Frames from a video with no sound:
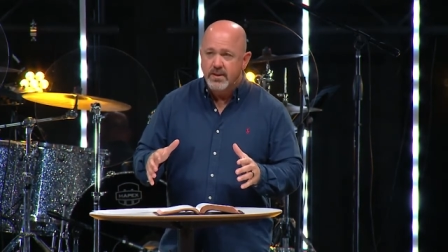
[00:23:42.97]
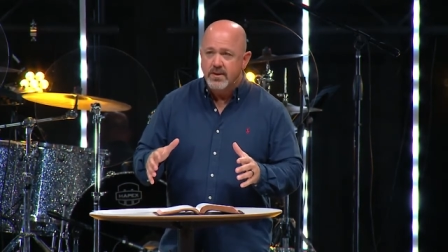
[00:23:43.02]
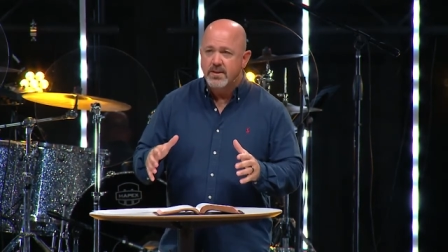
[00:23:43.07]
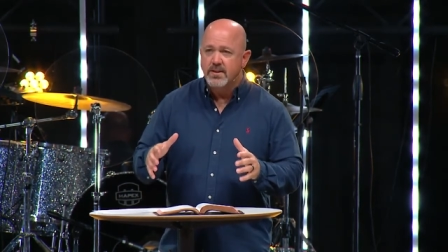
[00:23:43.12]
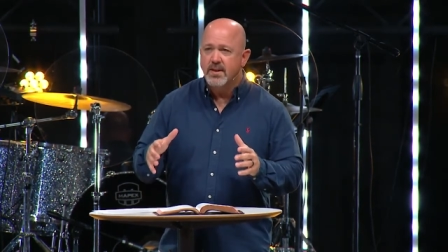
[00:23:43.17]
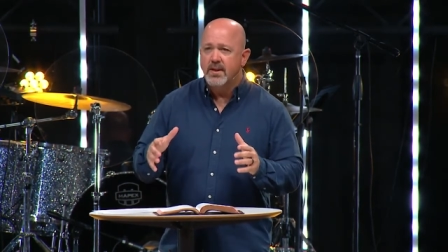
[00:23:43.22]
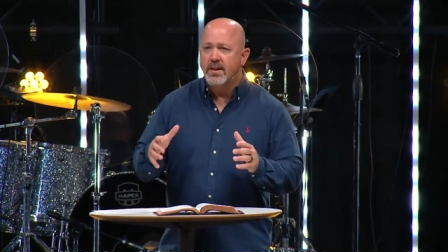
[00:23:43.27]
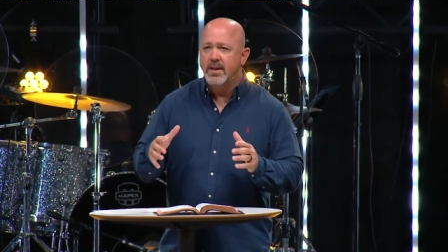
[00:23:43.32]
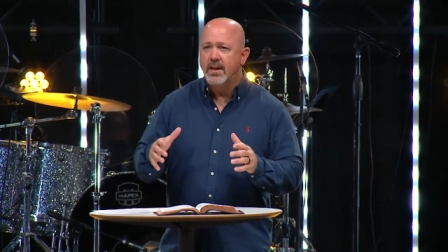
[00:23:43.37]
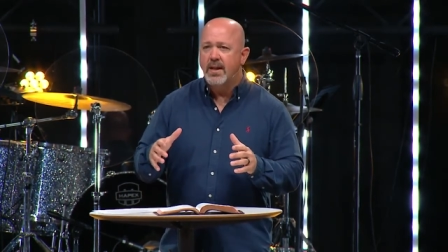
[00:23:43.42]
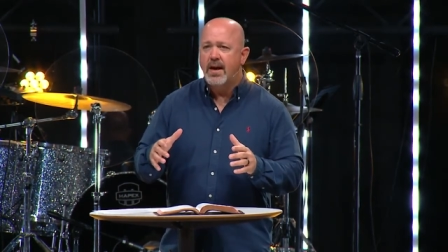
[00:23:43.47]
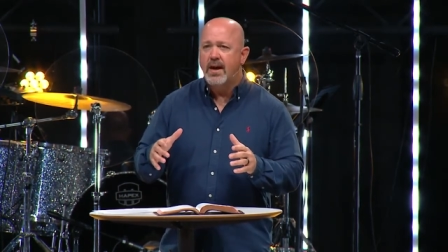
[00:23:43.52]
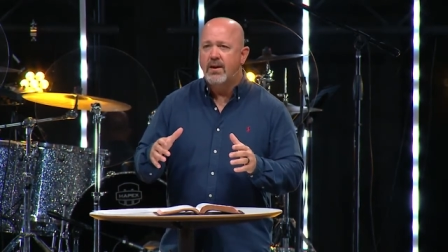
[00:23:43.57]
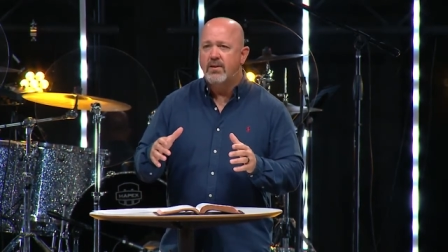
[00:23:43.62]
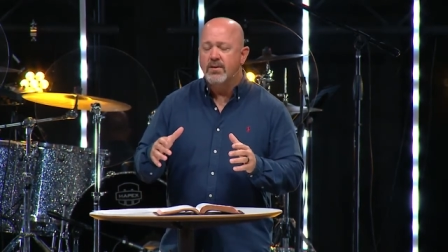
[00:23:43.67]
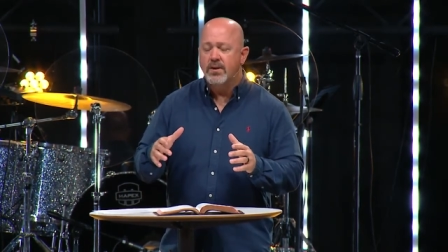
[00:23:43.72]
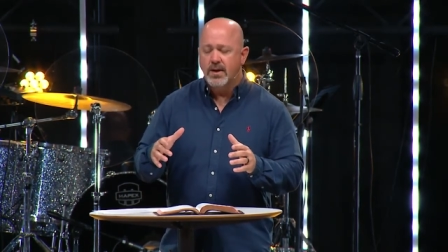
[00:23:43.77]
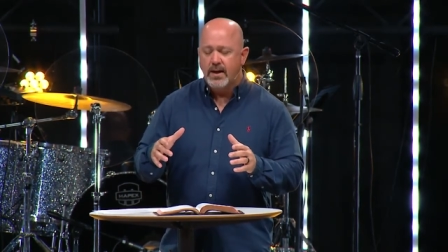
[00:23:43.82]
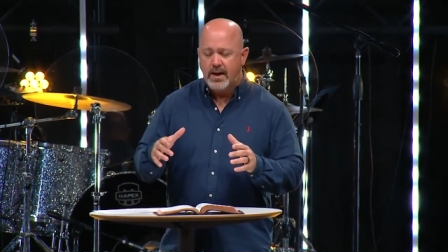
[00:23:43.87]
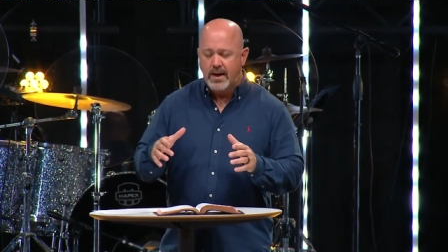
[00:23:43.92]
to
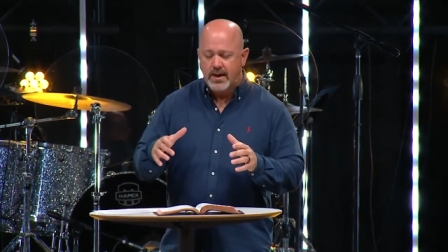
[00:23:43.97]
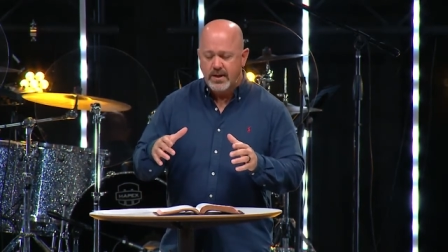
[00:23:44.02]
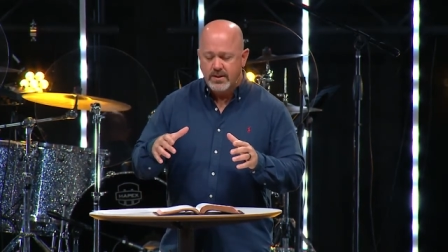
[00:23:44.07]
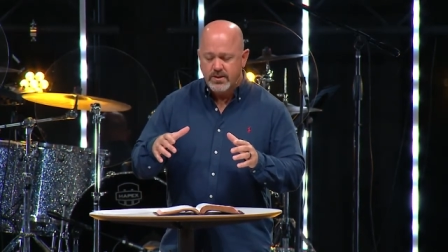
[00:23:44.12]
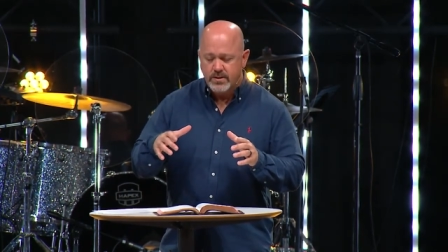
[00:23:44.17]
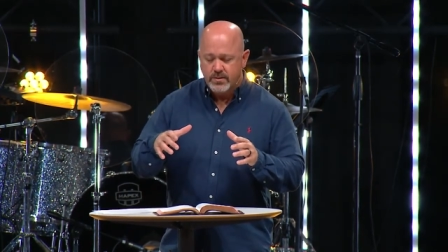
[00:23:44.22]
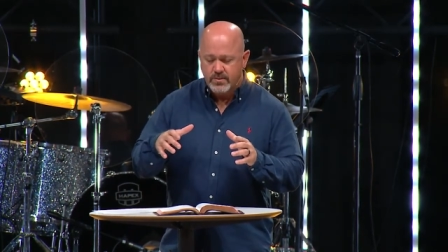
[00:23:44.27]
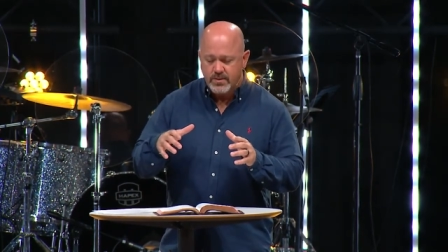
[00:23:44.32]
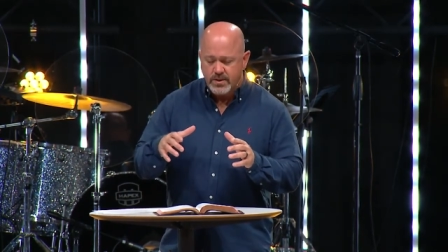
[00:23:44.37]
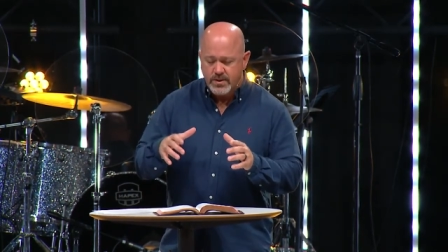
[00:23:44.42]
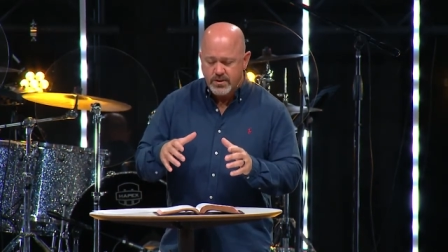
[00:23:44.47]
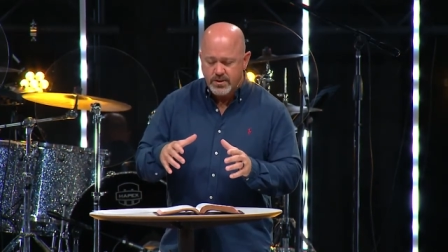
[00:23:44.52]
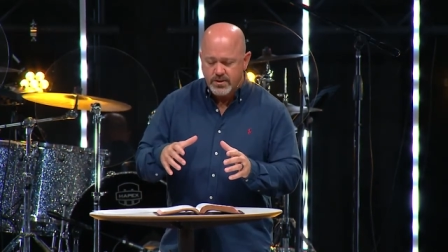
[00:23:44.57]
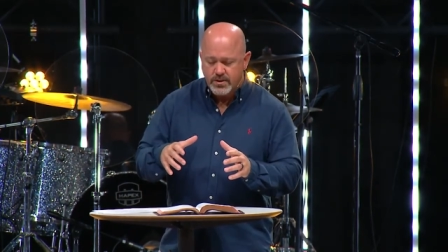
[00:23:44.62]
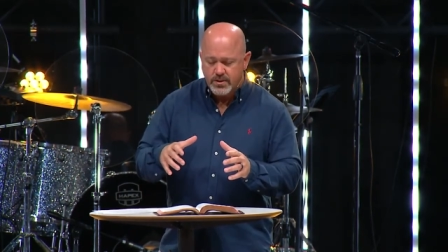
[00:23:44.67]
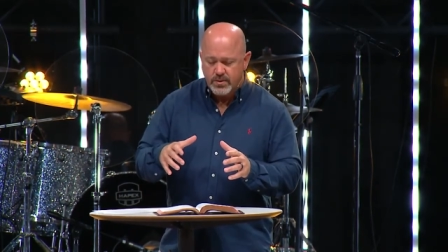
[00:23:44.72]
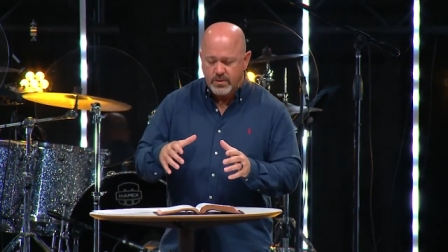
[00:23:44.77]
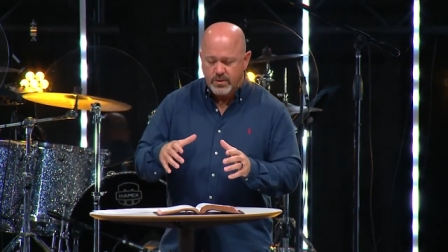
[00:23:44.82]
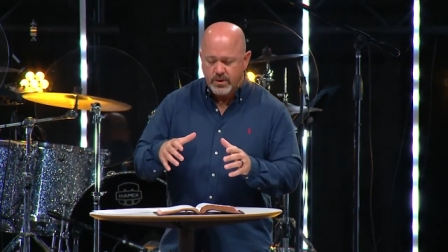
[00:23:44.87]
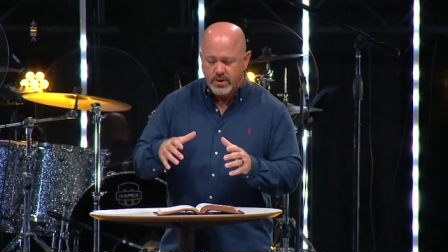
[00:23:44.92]
allow God to
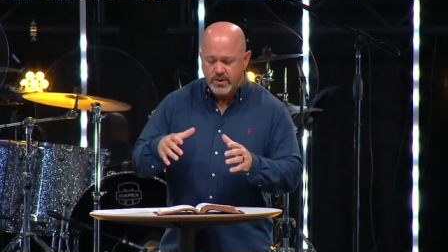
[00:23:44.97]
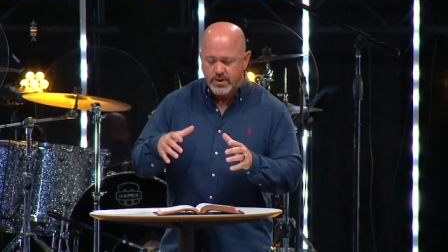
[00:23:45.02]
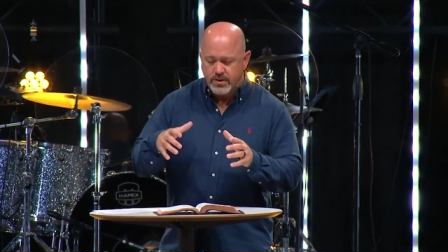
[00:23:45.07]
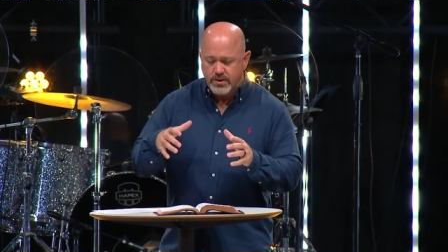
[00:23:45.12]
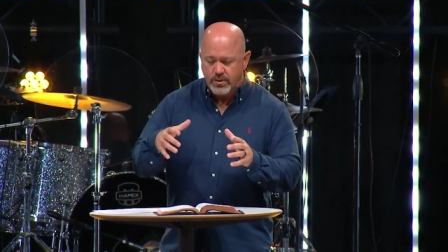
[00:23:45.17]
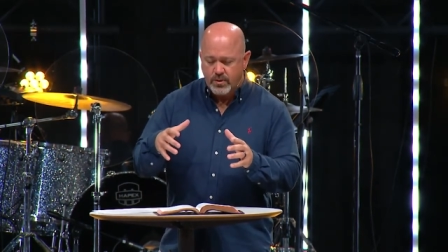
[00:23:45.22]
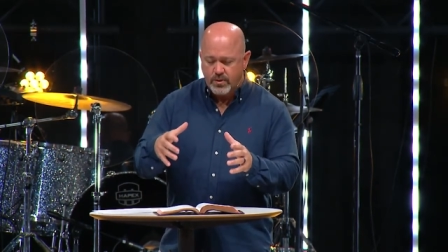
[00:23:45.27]
restore us